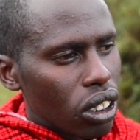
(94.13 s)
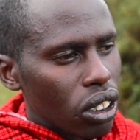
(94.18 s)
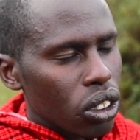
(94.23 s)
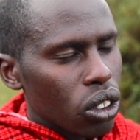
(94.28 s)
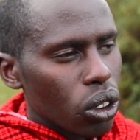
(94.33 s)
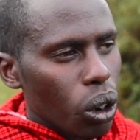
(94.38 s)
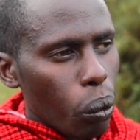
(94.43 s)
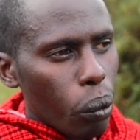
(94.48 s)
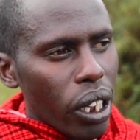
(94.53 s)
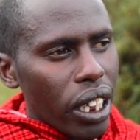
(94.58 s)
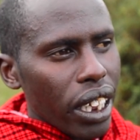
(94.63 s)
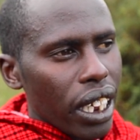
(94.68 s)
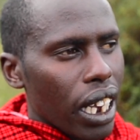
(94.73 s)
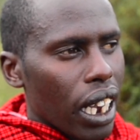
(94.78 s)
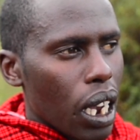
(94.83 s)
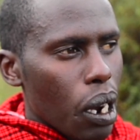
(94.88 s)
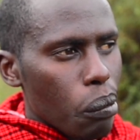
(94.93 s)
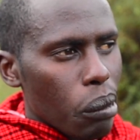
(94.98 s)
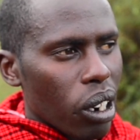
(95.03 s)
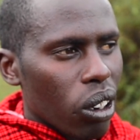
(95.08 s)
So when they
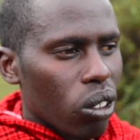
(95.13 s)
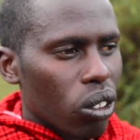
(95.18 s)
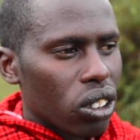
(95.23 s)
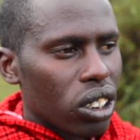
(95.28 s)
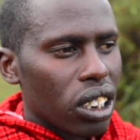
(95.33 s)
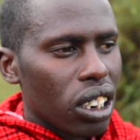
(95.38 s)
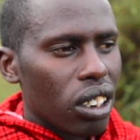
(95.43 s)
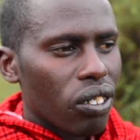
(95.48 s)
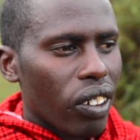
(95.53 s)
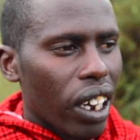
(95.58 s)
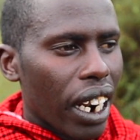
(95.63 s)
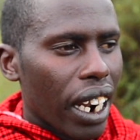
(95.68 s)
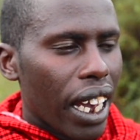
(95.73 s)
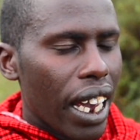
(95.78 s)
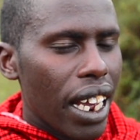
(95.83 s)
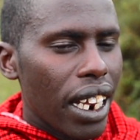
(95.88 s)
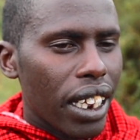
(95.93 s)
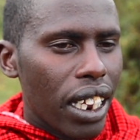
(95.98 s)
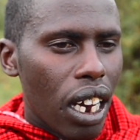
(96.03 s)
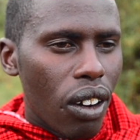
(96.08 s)
come across the River
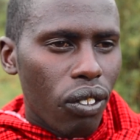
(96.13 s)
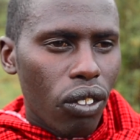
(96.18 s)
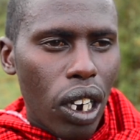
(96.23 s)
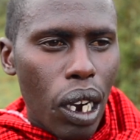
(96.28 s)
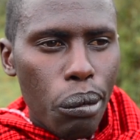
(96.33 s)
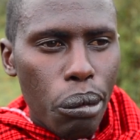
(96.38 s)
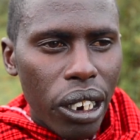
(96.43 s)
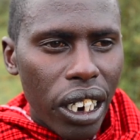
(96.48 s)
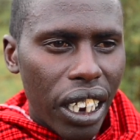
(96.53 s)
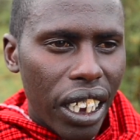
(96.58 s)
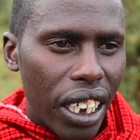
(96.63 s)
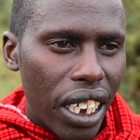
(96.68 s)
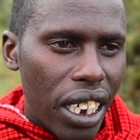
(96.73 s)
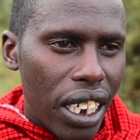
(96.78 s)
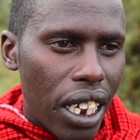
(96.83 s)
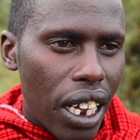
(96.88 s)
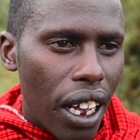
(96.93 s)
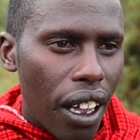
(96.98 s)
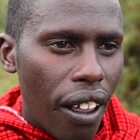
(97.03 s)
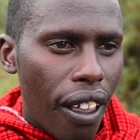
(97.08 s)
Nile, they have come in
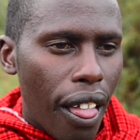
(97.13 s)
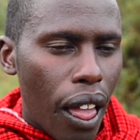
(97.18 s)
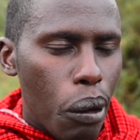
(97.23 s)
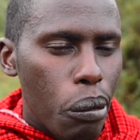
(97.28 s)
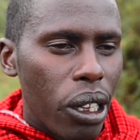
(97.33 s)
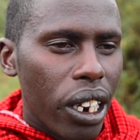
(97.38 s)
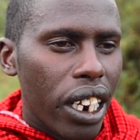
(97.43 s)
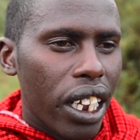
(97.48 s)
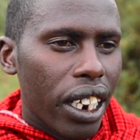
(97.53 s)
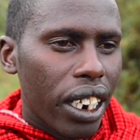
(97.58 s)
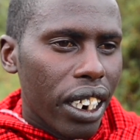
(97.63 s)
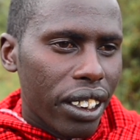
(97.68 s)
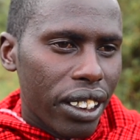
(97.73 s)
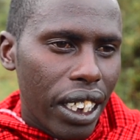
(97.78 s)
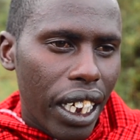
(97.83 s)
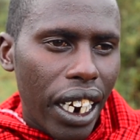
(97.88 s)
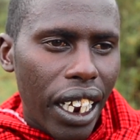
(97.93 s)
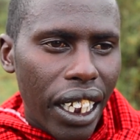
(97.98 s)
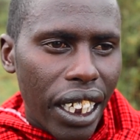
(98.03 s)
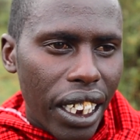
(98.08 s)
Kenya, in
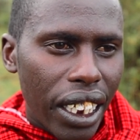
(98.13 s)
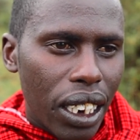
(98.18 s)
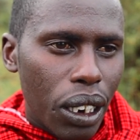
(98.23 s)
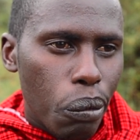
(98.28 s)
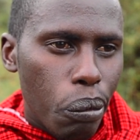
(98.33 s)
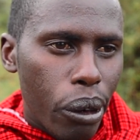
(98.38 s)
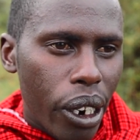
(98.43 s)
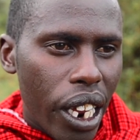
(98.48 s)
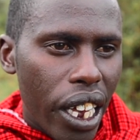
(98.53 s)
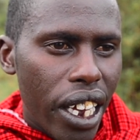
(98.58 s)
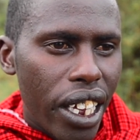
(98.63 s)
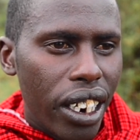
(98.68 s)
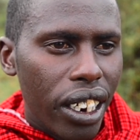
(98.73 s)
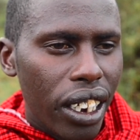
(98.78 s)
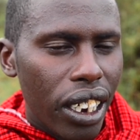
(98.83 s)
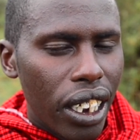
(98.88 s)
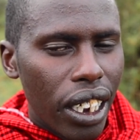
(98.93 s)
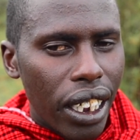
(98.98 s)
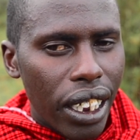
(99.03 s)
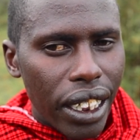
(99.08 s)
Serengeti Plain.
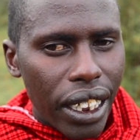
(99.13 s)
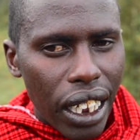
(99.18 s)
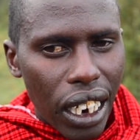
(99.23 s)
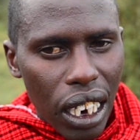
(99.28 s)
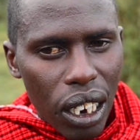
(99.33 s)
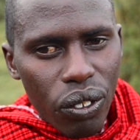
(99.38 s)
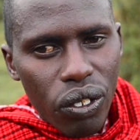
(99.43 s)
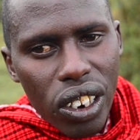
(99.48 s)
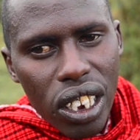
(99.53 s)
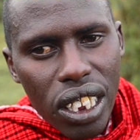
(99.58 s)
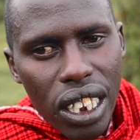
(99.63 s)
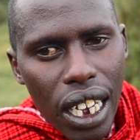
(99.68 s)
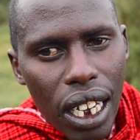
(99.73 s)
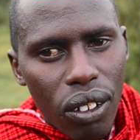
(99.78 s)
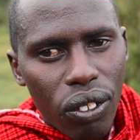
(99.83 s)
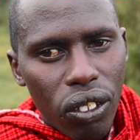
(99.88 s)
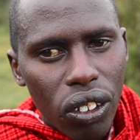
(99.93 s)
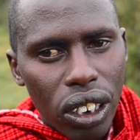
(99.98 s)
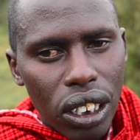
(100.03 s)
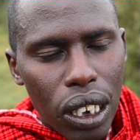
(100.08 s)
They lived there
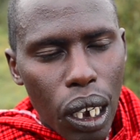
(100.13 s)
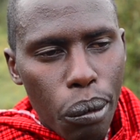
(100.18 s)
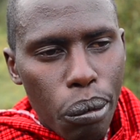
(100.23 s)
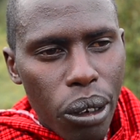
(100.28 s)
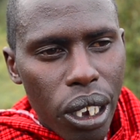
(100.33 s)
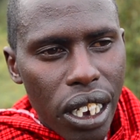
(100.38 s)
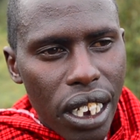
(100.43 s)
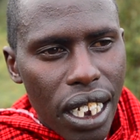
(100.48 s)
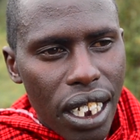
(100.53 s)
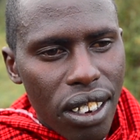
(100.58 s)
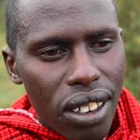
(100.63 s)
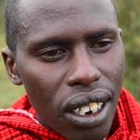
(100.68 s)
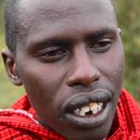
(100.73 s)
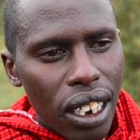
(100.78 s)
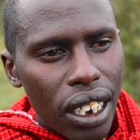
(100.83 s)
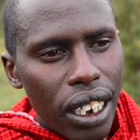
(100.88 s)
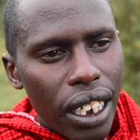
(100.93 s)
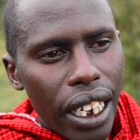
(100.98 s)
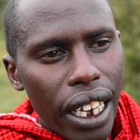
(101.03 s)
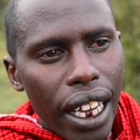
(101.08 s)
for some years,
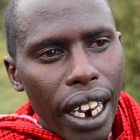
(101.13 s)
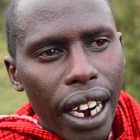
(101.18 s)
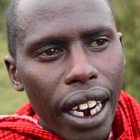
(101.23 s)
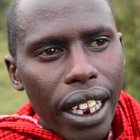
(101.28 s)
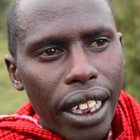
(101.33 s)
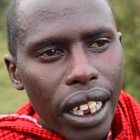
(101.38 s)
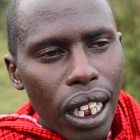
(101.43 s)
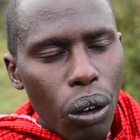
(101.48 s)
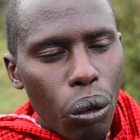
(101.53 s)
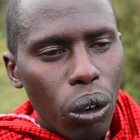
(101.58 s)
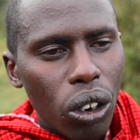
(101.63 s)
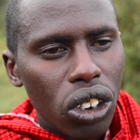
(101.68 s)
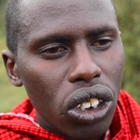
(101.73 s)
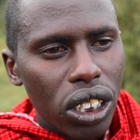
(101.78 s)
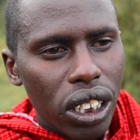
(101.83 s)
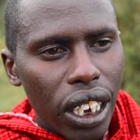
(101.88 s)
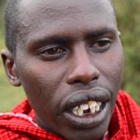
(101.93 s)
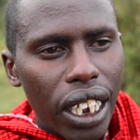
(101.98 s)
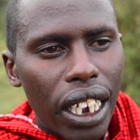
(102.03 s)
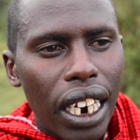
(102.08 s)
and they was
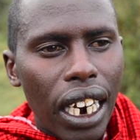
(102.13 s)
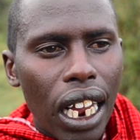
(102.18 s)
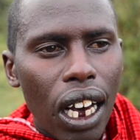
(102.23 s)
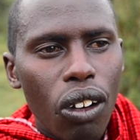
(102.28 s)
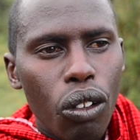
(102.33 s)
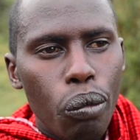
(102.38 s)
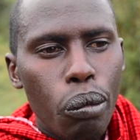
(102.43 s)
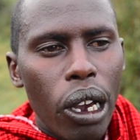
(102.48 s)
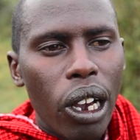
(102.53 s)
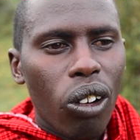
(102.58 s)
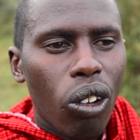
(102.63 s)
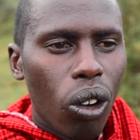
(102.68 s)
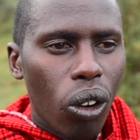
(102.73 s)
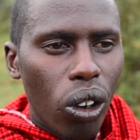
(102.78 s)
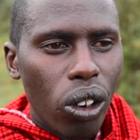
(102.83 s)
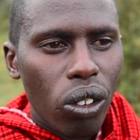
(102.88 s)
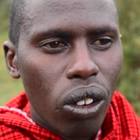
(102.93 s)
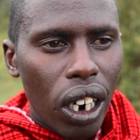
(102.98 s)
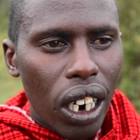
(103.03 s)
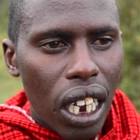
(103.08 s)
taken out by
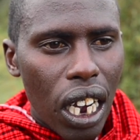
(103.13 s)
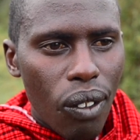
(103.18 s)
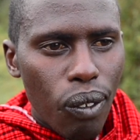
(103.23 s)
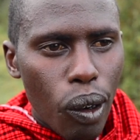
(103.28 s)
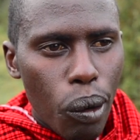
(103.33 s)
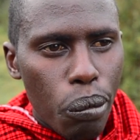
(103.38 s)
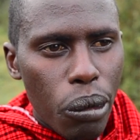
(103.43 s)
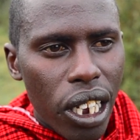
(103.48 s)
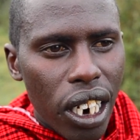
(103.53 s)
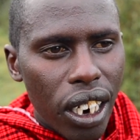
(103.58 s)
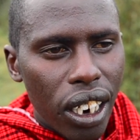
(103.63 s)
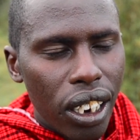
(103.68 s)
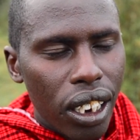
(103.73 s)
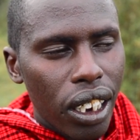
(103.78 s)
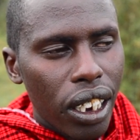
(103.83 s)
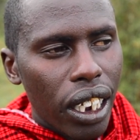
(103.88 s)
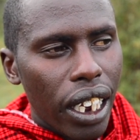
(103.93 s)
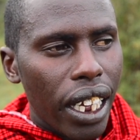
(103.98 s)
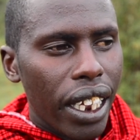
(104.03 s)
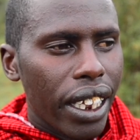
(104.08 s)
colonial government.
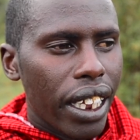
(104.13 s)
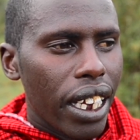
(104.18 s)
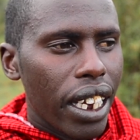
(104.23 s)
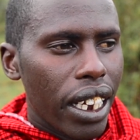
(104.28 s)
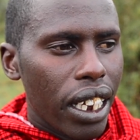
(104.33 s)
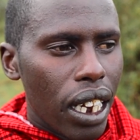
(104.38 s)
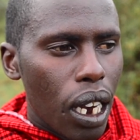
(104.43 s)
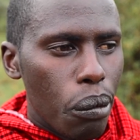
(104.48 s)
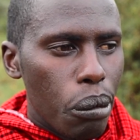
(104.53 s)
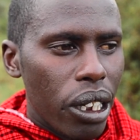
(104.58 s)
And the